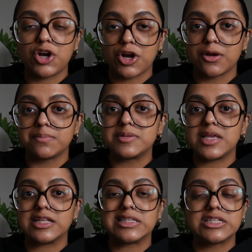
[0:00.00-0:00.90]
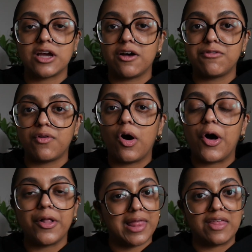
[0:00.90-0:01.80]
herbs, and stuff
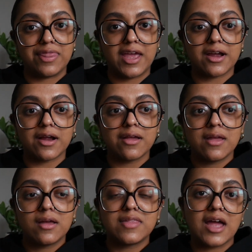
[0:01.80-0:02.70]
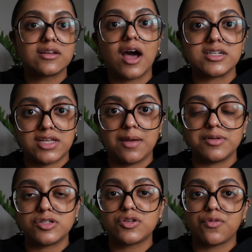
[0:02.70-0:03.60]
all in there that got
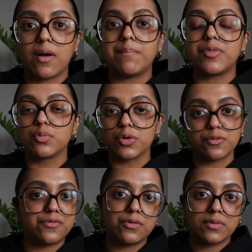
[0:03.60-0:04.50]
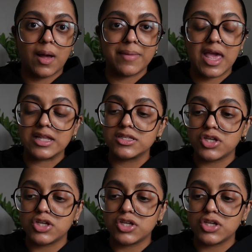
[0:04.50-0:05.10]
damaged from the roof coming in.